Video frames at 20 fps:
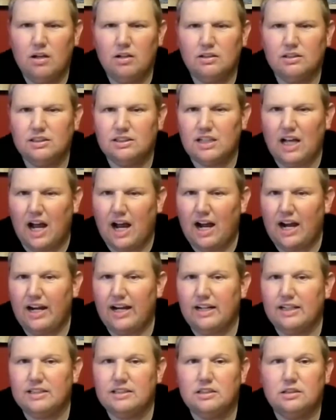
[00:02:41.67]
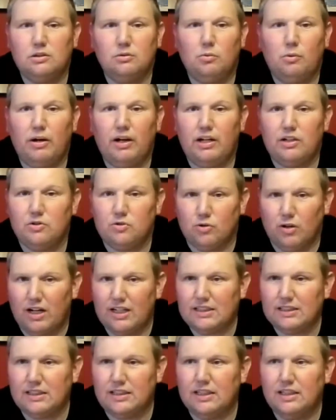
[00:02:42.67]
Size, the way he
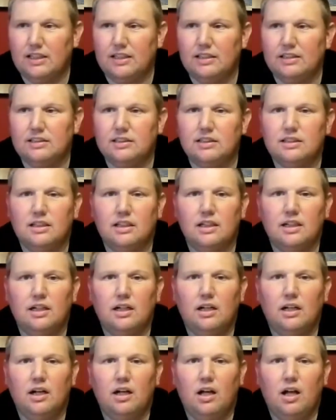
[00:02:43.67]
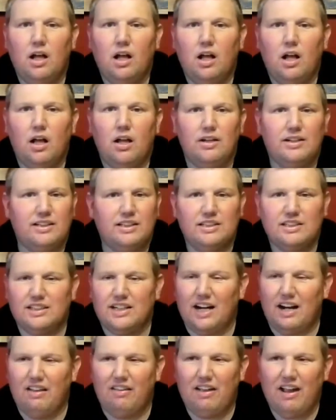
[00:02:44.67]
dresses, is
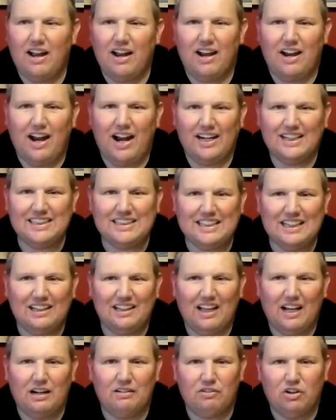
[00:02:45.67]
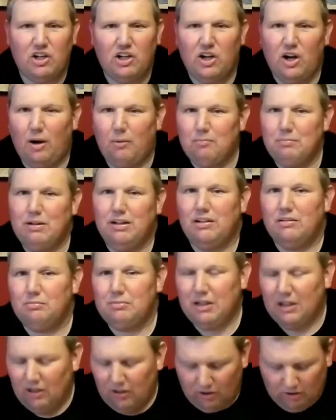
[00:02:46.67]
kind of that. I see a lot of a young
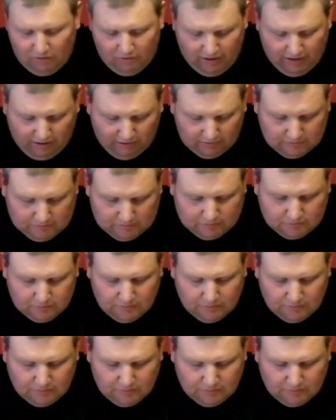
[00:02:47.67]
Bigelow there.